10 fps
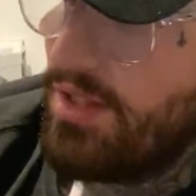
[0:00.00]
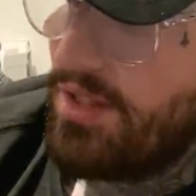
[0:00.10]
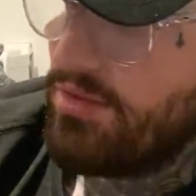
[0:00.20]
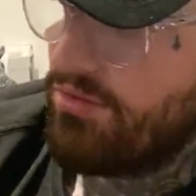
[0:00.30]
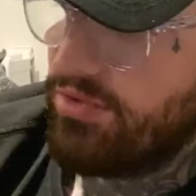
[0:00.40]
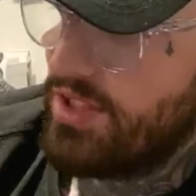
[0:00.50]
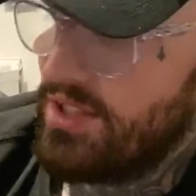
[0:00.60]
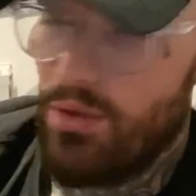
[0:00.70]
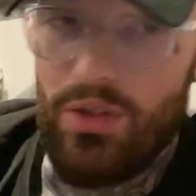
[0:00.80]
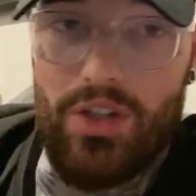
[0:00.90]

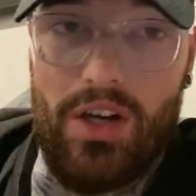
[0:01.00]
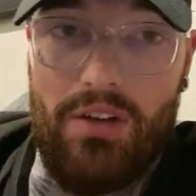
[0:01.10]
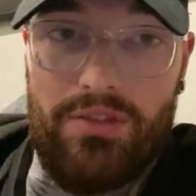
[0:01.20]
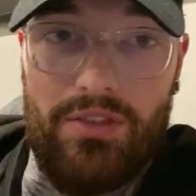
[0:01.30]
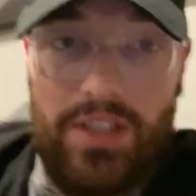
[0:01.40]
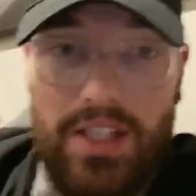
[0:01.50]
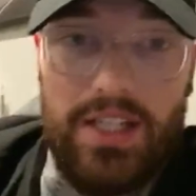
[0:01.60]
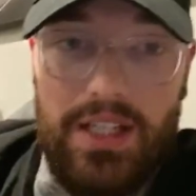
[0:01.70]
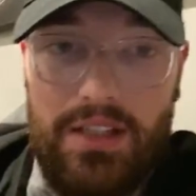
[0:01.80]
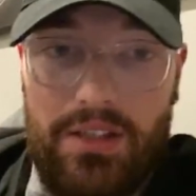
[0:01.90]
still good after a
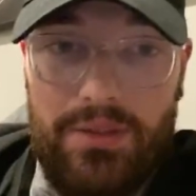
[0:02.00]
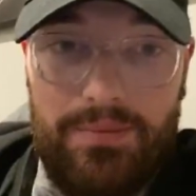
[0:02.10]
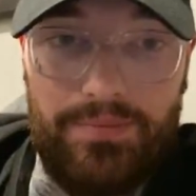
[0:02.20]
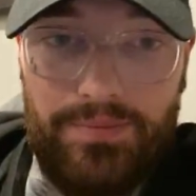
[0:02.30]
year, you know.